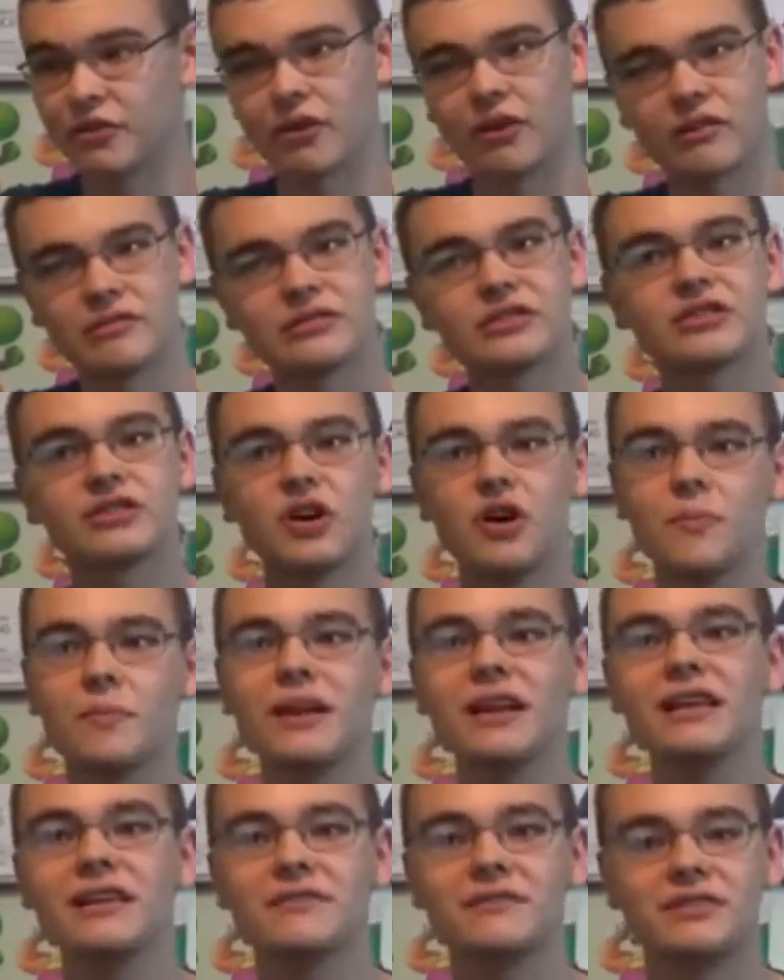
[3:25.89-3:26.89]
There are so
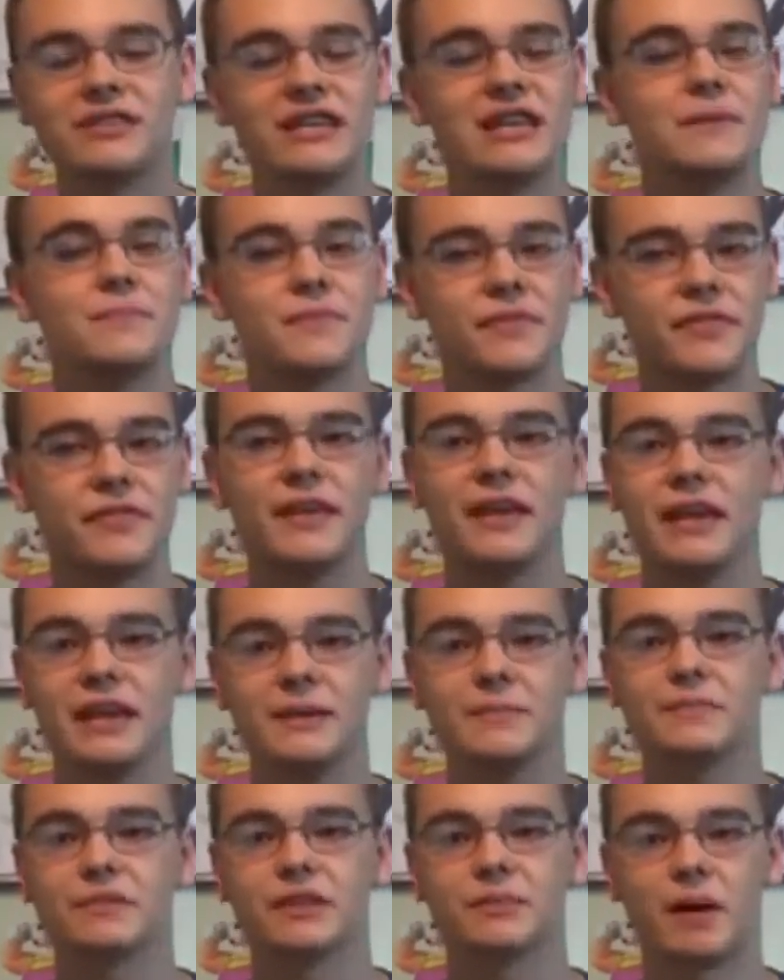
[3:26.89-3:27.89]
many deep
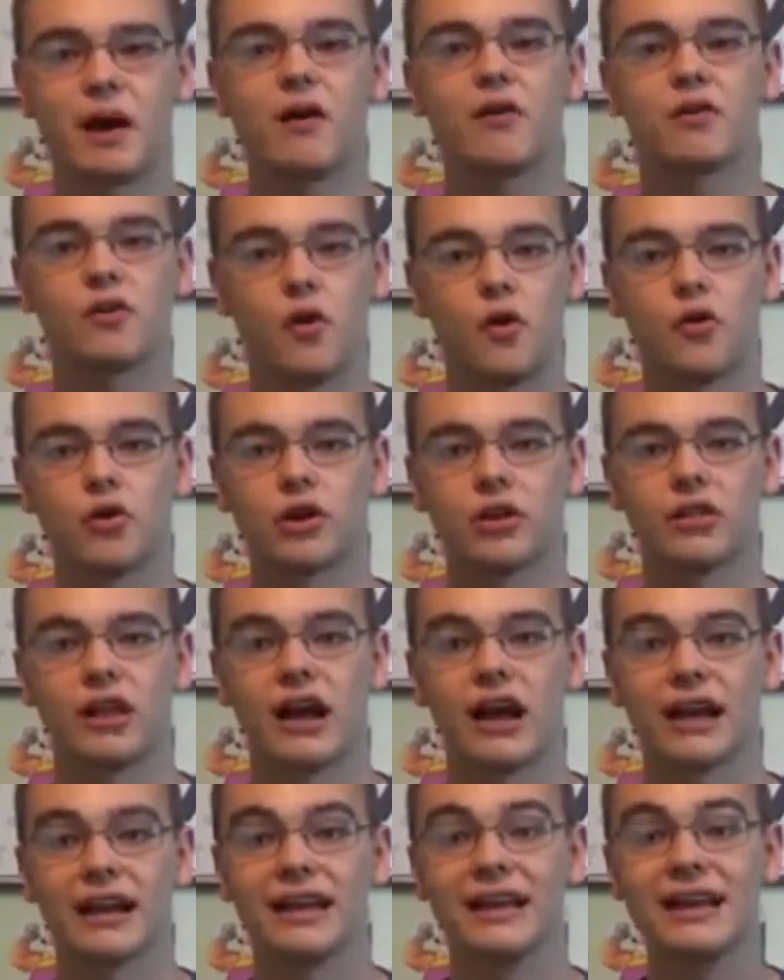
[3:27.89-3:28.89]
themes about
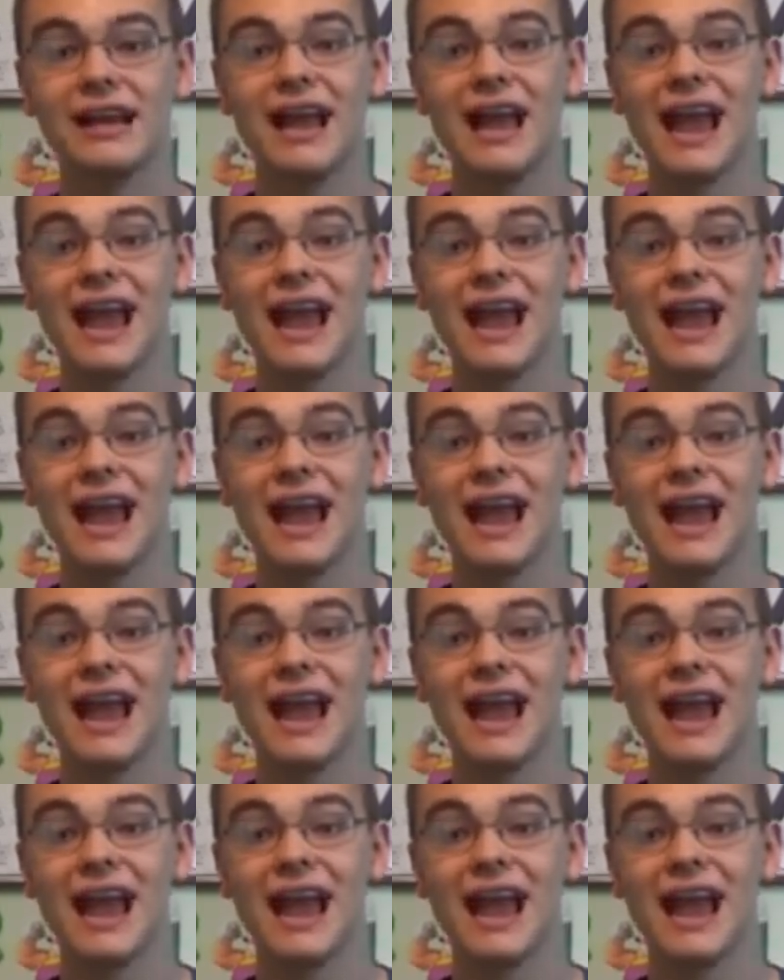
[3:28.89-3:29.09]
Coraline.